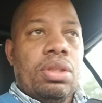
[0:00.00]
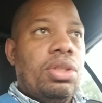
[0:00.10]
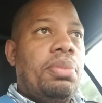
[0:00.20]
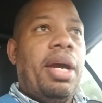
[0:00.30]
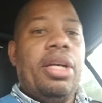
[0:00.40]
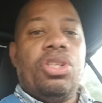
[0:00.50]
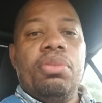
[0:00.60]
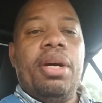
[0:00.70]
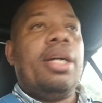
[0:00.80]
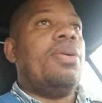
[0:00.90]
Jermaine,
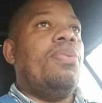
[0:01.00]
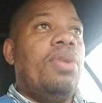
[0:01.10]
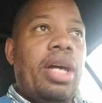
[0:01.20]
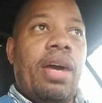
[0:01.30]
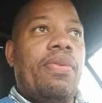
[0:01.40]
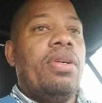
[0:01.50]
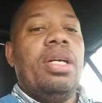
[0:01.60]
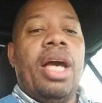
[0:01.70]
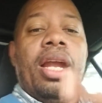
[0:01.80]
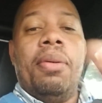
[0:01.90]
Shoemaker, whatever.
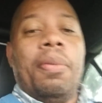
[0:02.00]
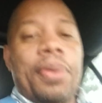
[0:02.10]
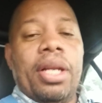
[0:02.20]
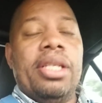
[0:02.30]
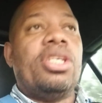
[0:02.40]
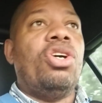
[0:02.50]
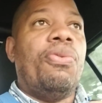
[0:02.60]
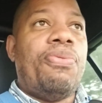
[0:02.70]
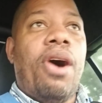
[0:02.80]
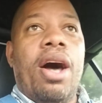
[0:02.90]
And I'm appealing to your
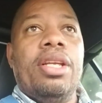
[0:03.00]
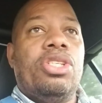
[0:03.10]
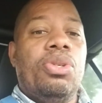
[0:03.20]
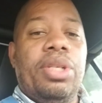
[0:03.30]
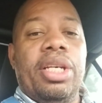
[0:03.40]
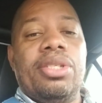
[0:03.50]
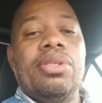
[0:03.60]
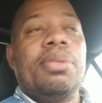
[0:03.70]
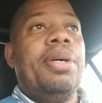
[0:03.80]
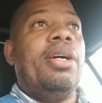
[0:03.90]
father, too, to get you
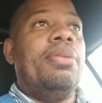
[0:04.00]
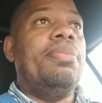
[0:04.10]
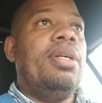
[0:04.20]
some help.